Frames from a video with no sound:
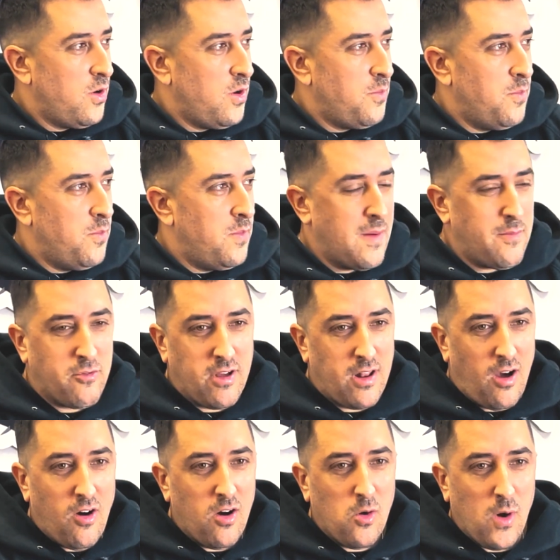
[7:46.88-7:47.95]
memory that
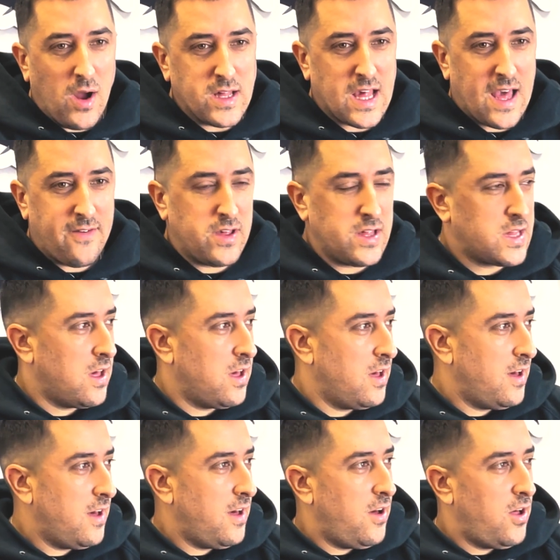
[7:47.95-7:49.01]
I always have is
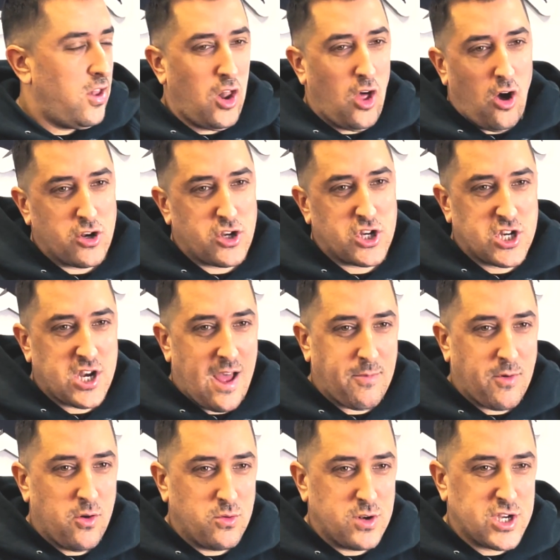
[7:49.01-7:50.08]
a large chap
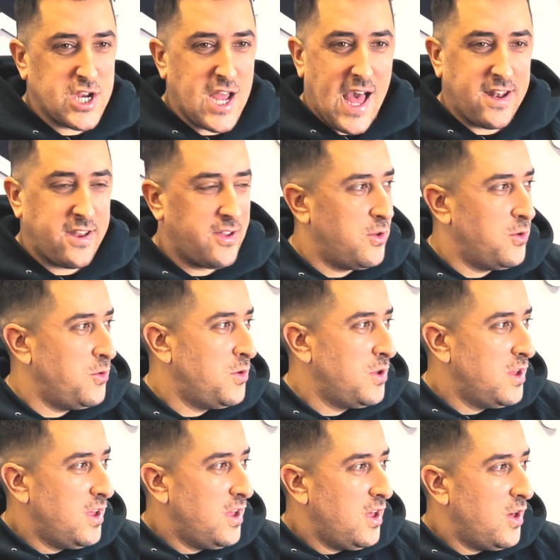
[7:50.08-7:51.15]
called Chad who
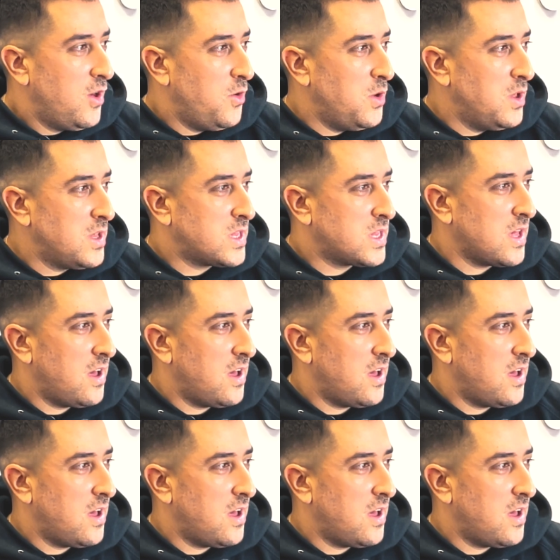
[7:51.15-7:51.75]
is